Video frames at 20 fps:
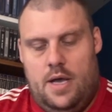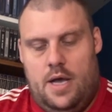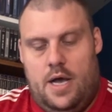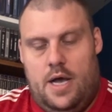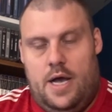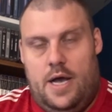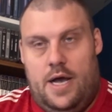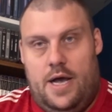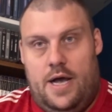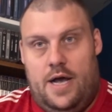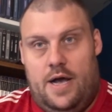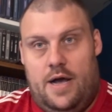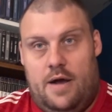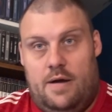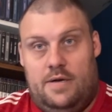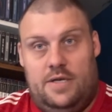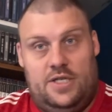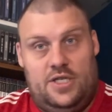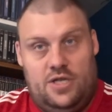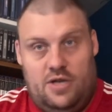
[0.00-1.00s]
I'm going
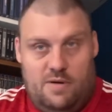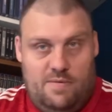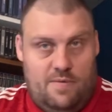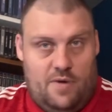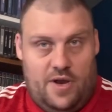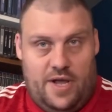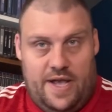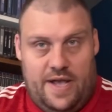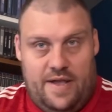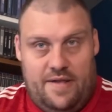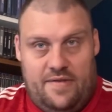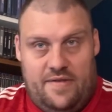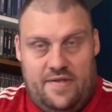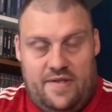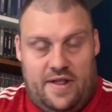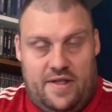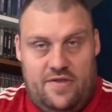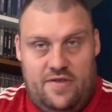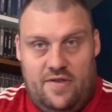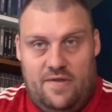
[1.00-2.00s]
to show what it is. So
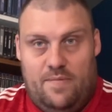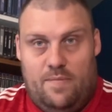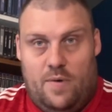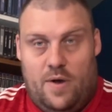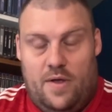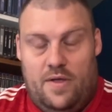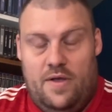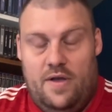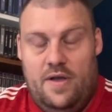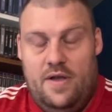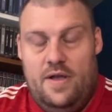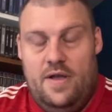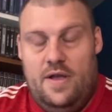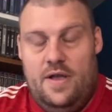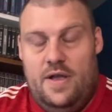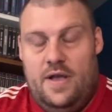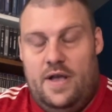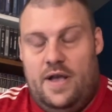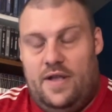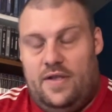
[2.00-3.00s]
it's just one.
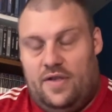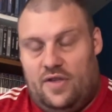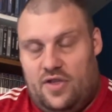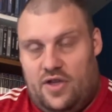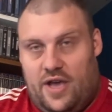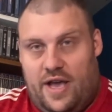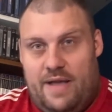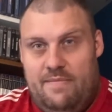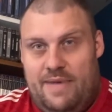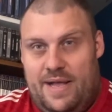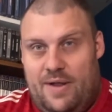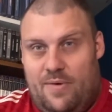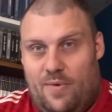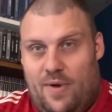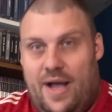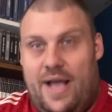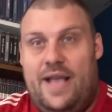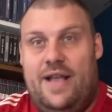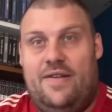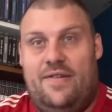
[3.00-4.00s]
It's a shame in a
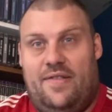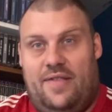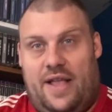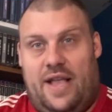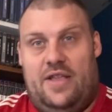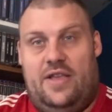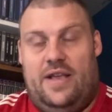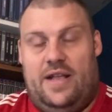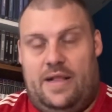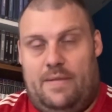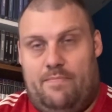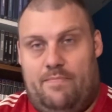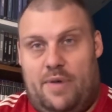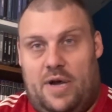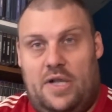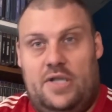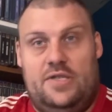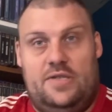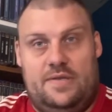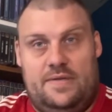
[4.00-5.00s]
way because they actually had a
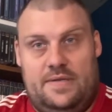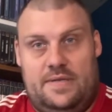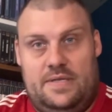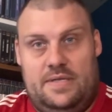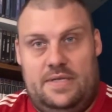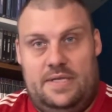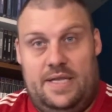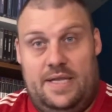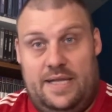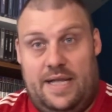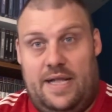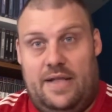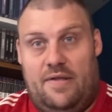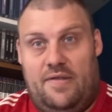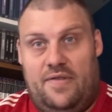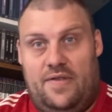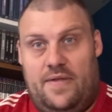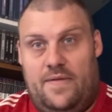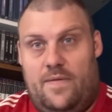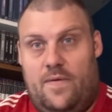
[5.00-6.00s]
bunch of Nintendo
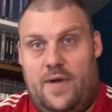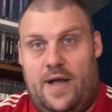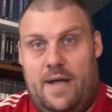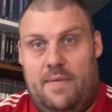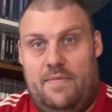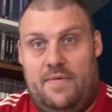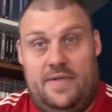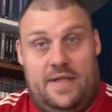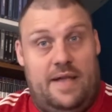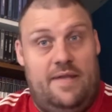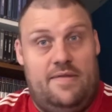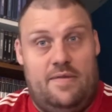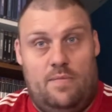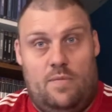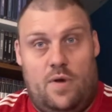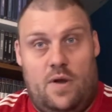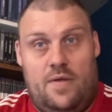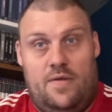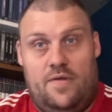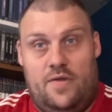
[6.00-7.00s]
64 games, decent
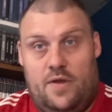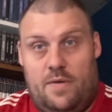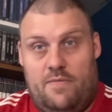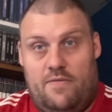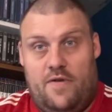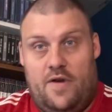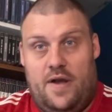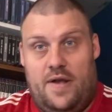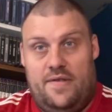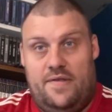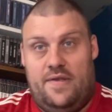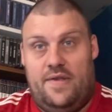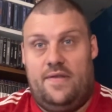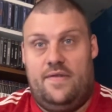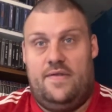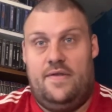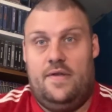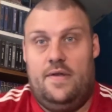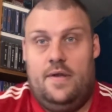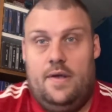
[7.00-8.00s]
ones, good
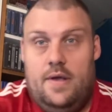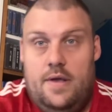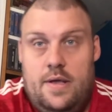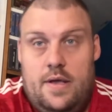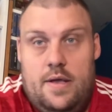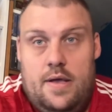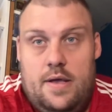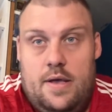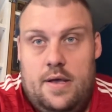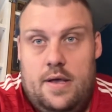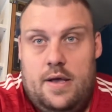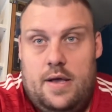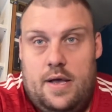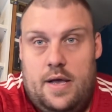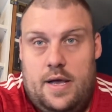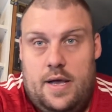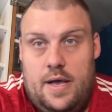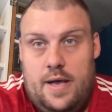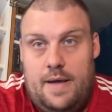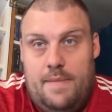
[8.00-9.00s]
prices.
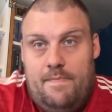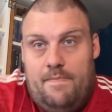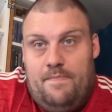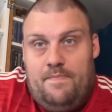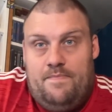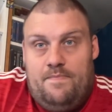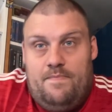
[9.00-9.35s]
But